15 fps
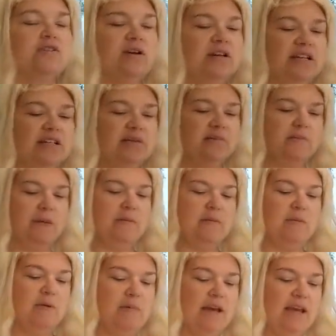Do I need to maybe
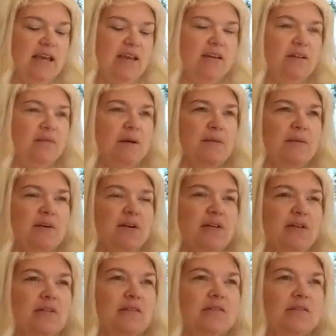put my hand on my book?